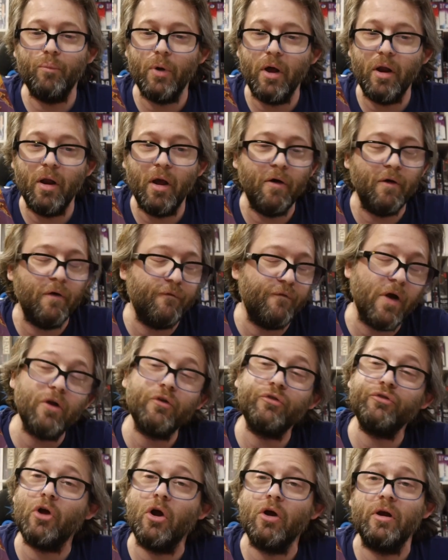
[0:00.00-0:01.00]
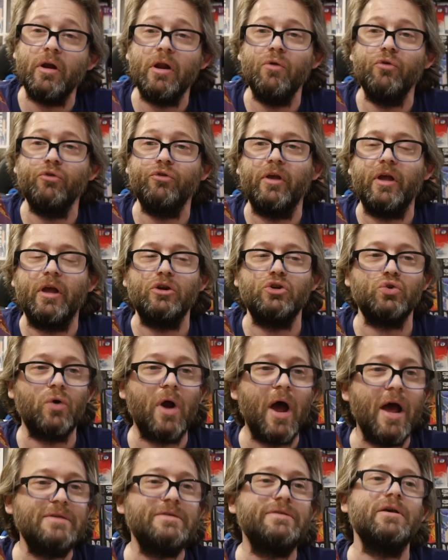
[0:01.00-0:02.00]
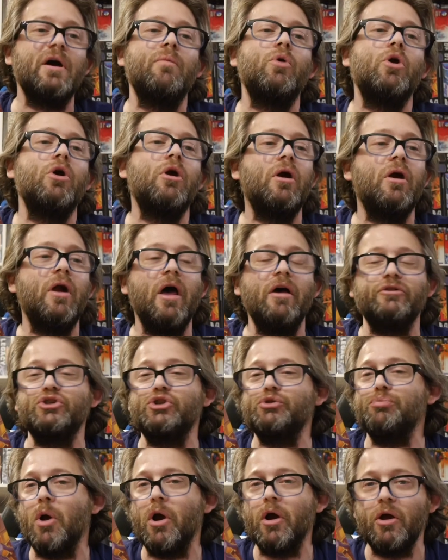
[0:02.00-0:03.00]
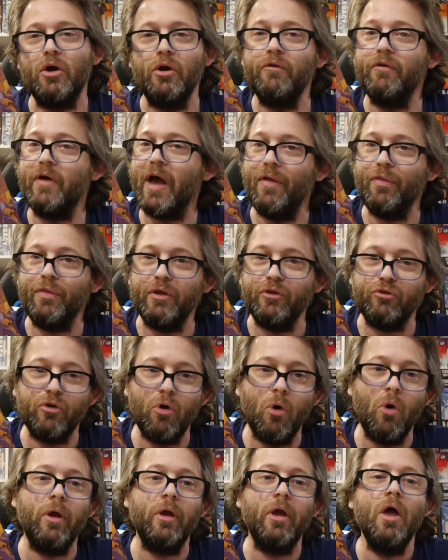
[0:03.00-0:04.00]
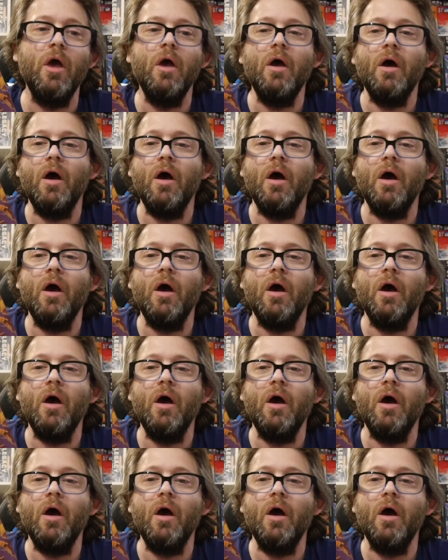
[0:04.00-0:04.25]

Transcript: But uh, a fire started. It was like a dry summer. A spark could have gotten things going.